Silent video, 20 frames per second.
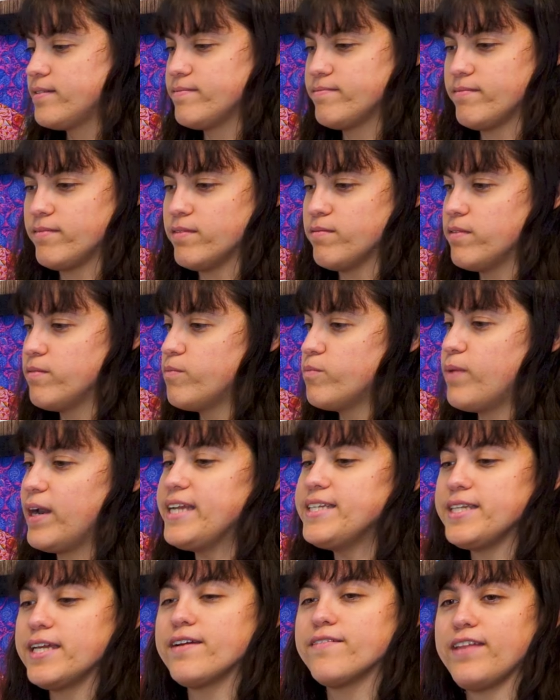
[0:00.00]

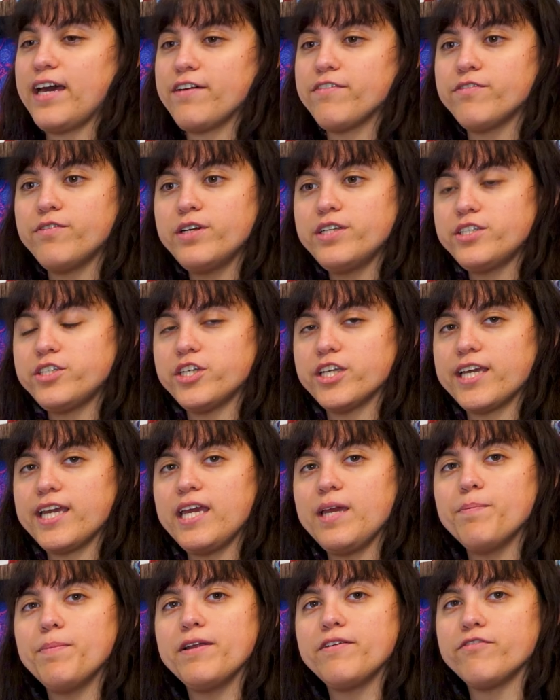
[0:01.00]
raising of that foot to
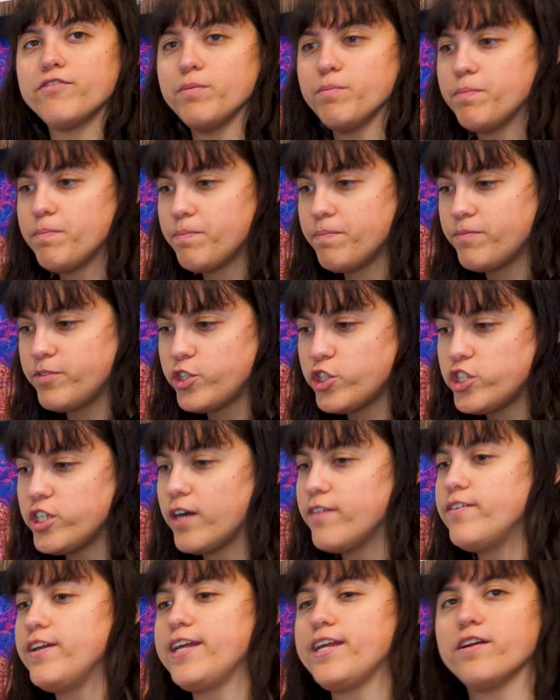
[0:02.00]
keep it from
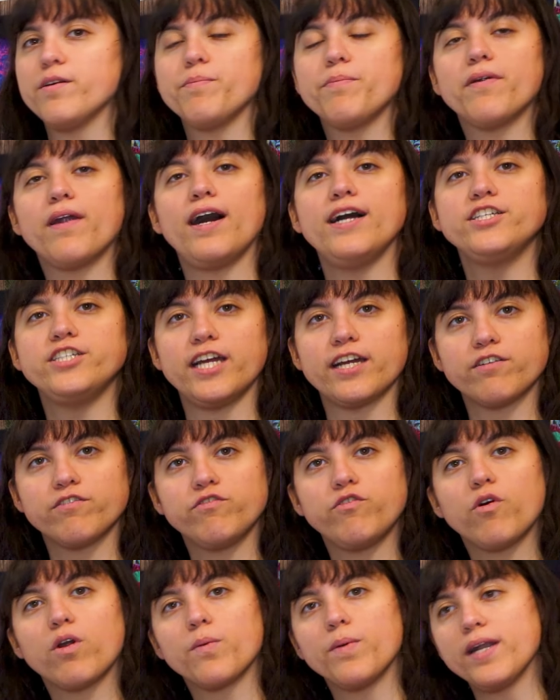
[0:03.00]
shoving your project
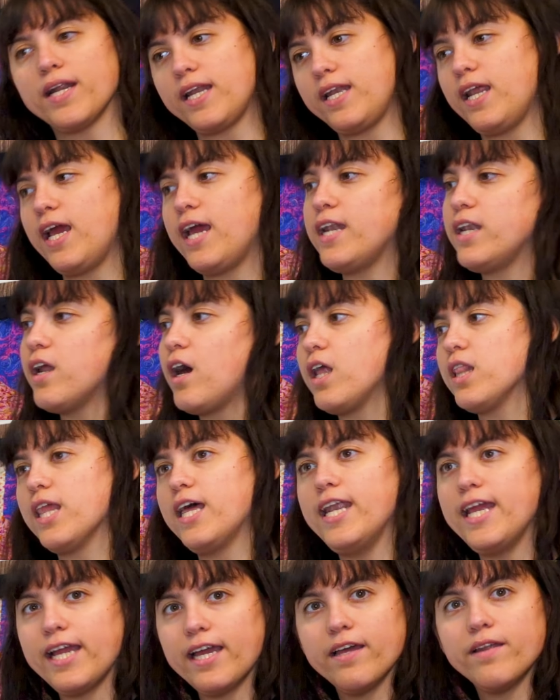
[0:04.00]
forward and not
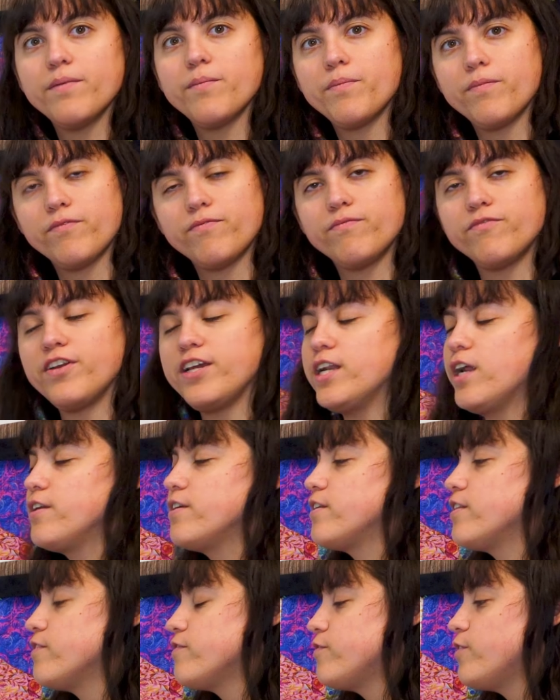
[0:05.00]
letting it feed
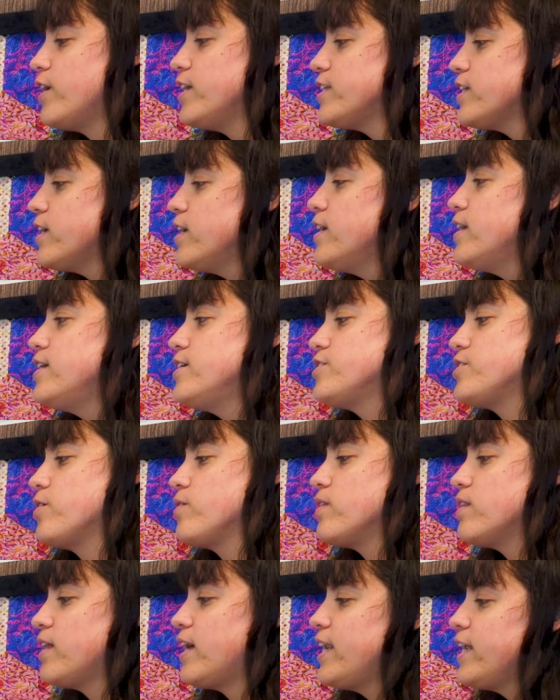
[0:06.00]
under the foot. So
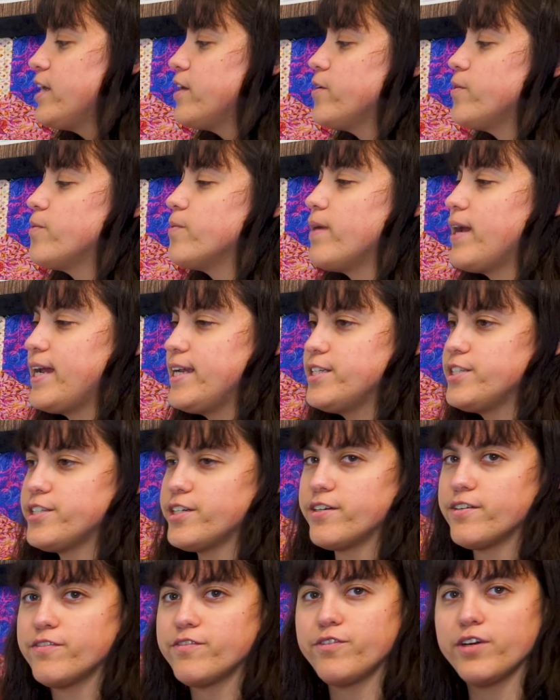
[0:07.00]
letting you raise
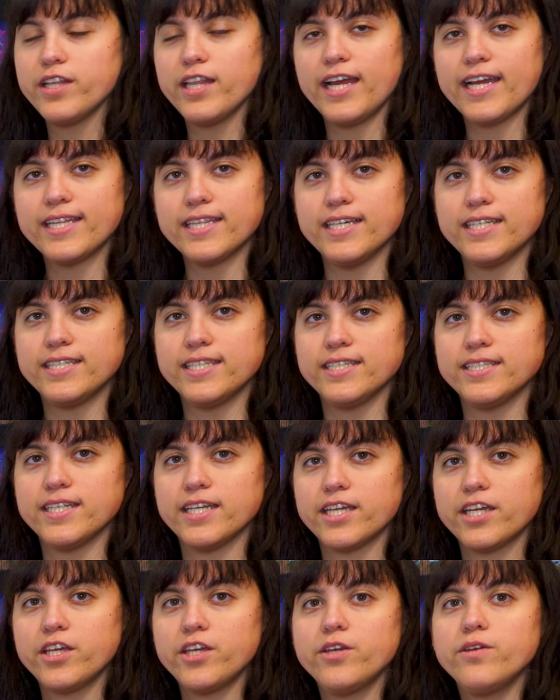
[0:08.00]
your foot like this is a
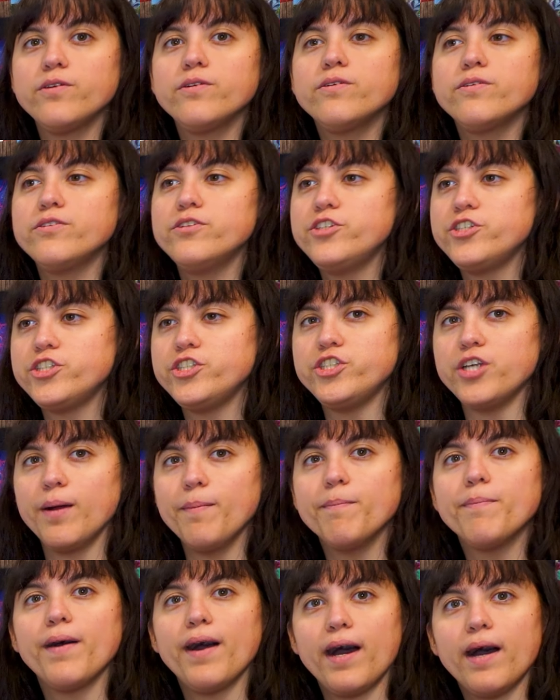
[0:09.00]
huge
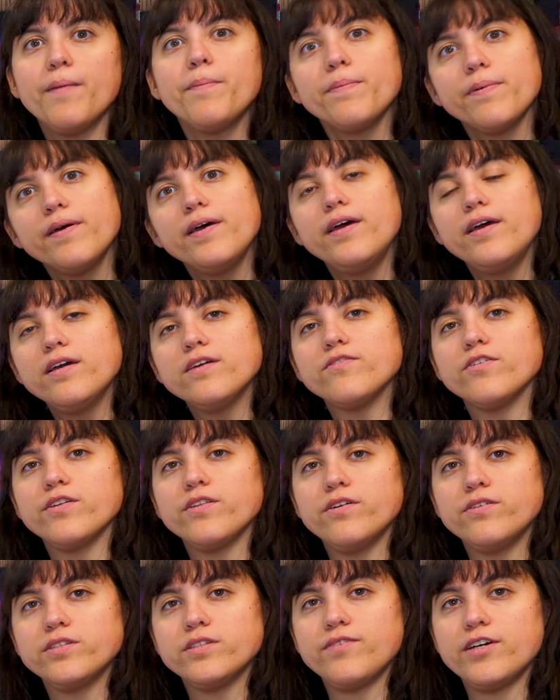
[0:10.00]
jump up for
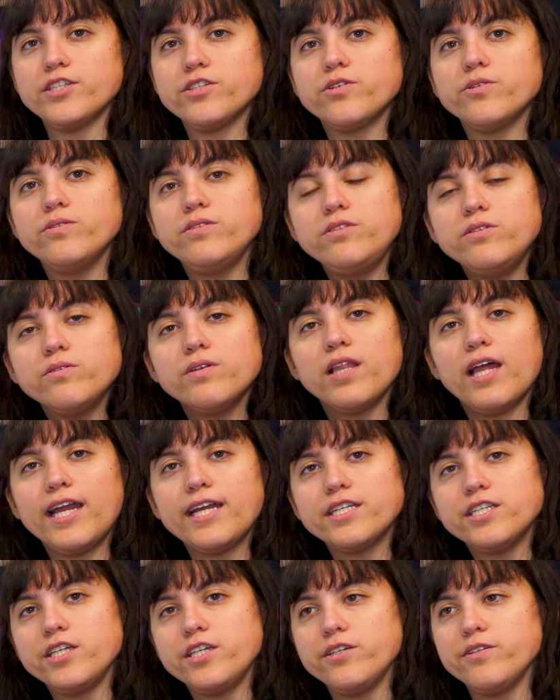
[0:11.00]
those of us who do
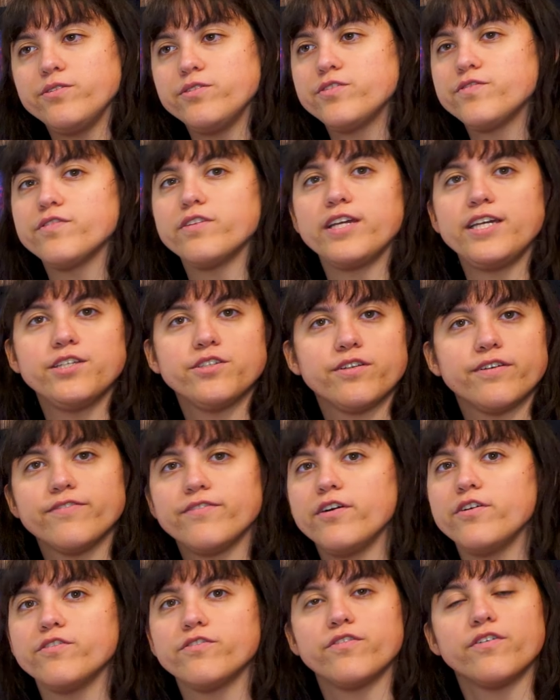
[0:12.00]
like to use fleece or
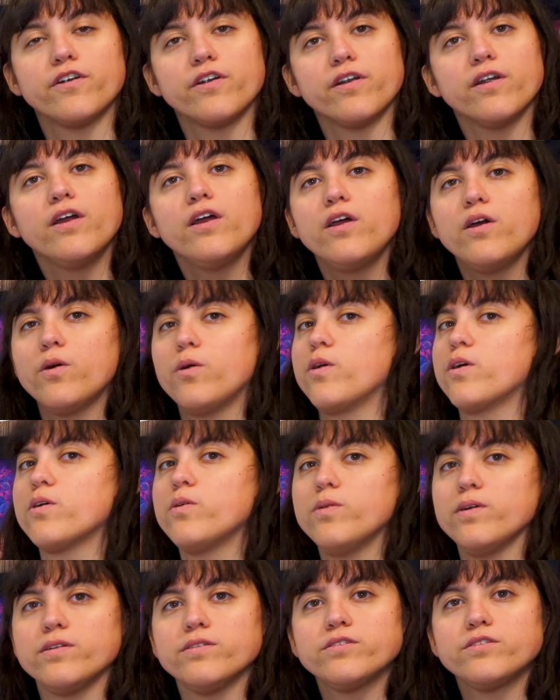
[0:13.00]
faux fur or
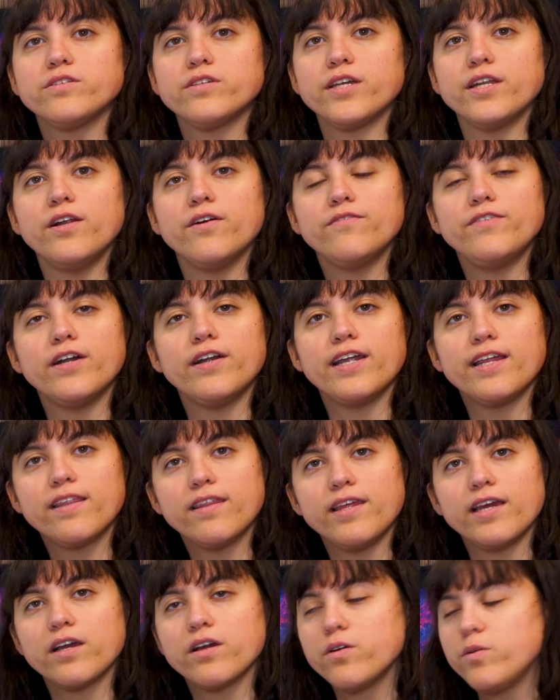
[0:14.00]
quilts, you know, very
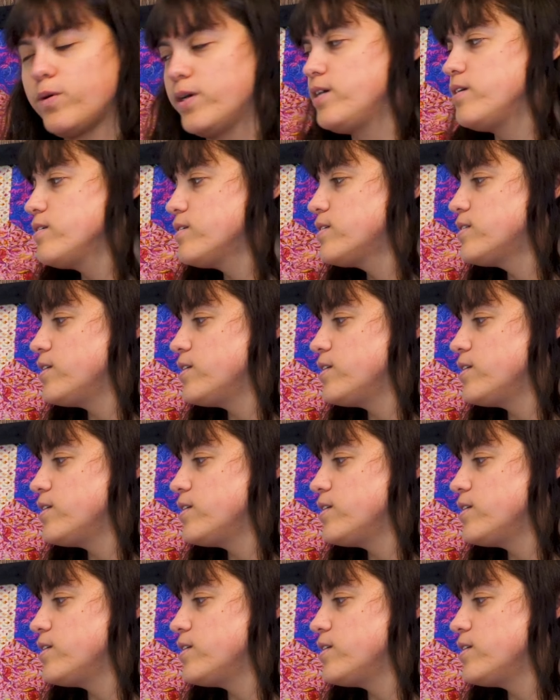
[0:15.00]
thick quilts.